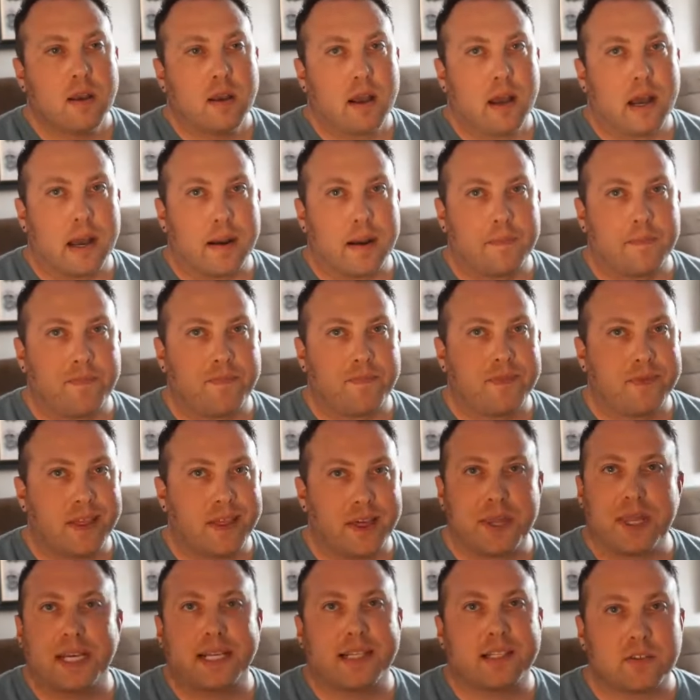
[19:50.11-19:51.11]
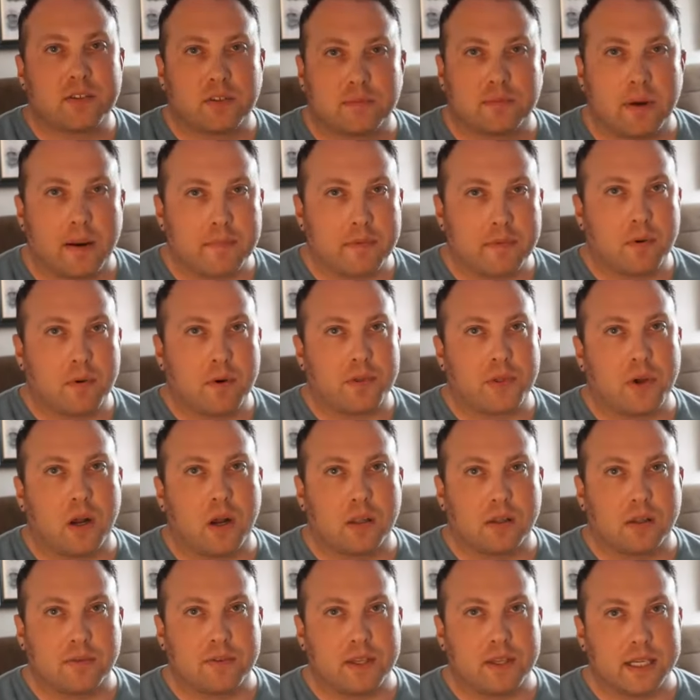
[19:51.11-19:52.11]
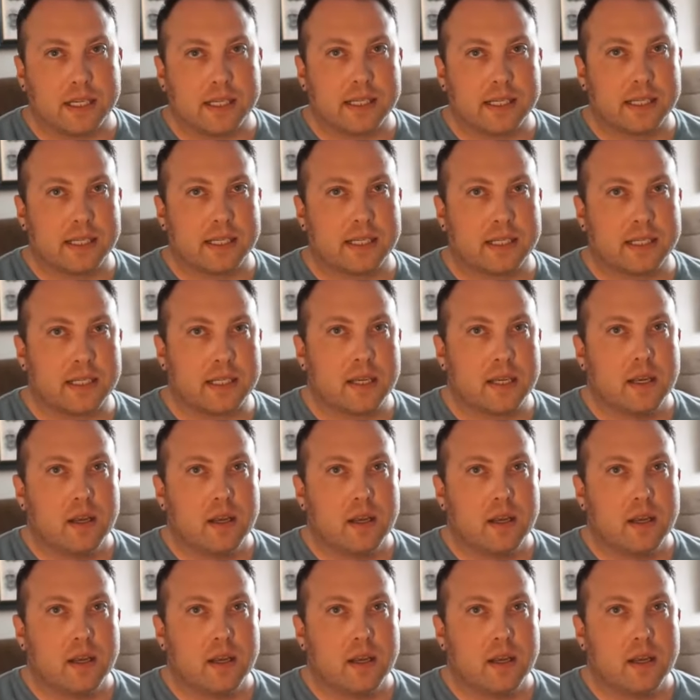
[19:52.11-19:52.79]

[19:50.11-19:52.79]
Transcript: The thing to remember with all of these is